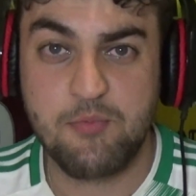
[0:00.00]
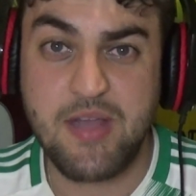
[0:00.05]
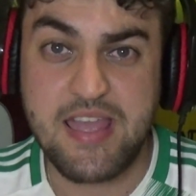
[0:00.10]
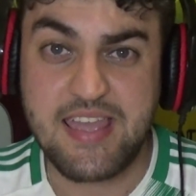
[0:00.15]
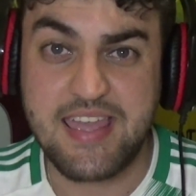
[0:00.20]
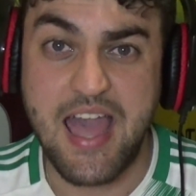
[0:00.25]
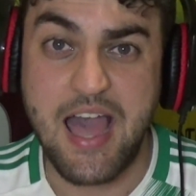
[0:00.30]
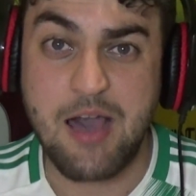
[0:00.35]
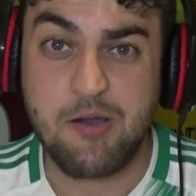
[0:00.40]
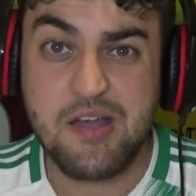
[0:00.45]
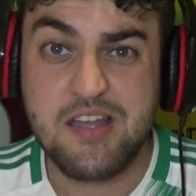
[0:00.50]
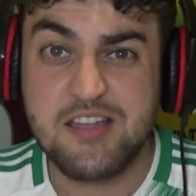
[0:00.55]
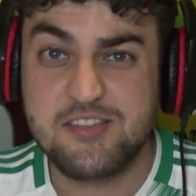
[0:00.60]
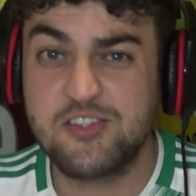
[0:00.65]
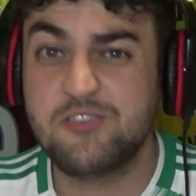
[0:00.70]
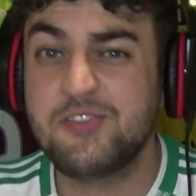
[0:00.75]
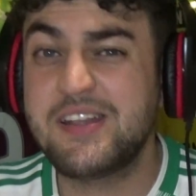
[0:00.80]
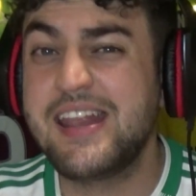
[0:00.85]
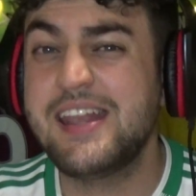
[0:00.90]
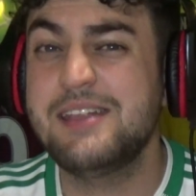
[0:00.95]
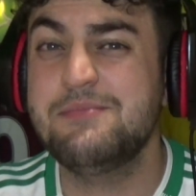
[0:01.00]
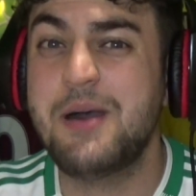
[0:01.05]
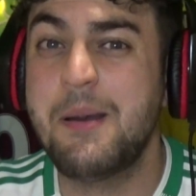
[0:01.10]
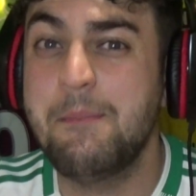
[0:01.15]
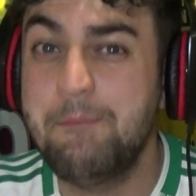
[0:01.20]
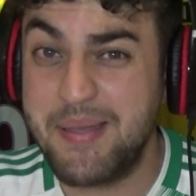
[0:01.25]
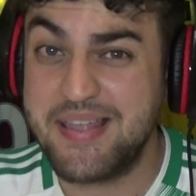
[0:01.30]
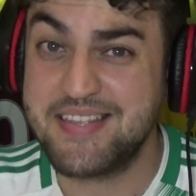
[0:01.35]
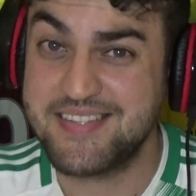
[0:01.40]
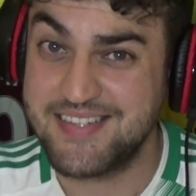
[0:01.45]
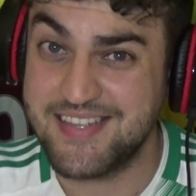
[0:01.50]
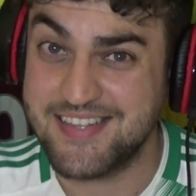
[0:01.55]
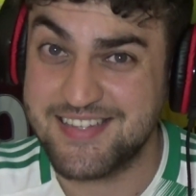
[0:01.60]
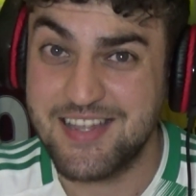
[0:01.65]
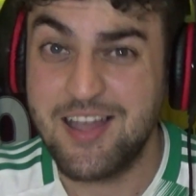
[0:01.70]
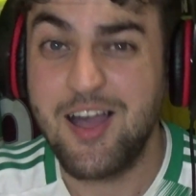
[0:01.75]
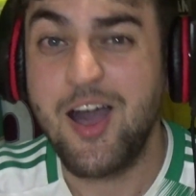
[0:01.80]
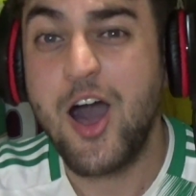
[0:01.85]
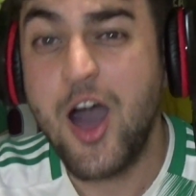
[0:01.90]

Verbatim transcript: week out. It's not really any of my business.